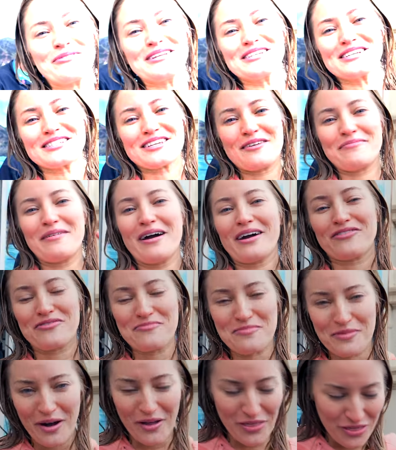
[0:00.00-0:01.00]
we just got back
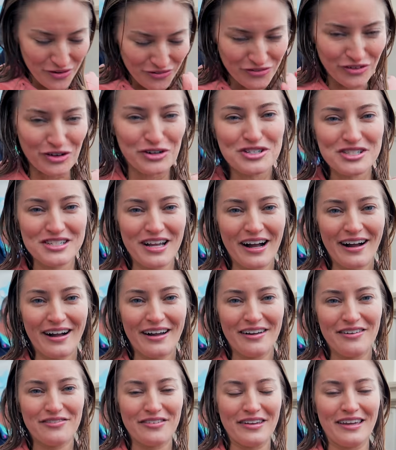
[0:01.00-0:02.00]
from the first
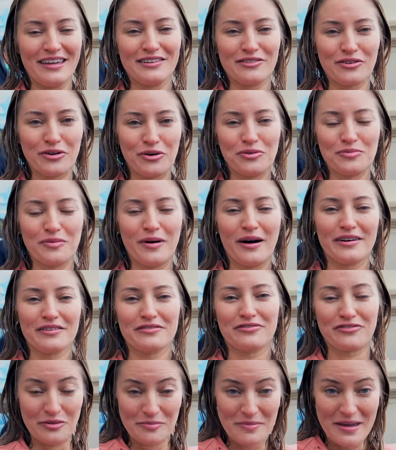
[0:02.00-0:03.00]
dive in cold water
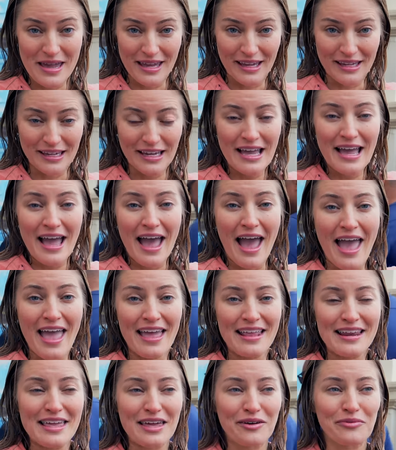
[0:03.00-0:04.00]
for me,
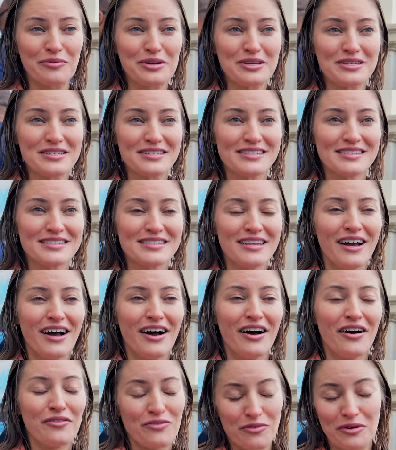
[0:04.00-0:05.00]
and it was
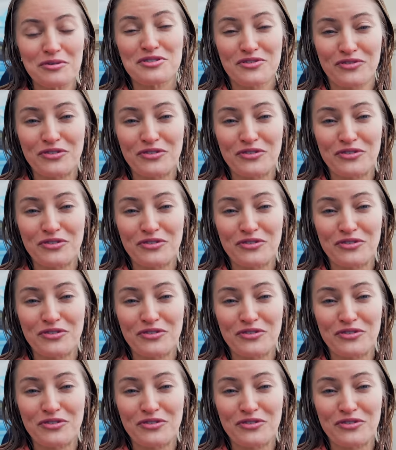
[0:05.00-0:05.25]
well, it was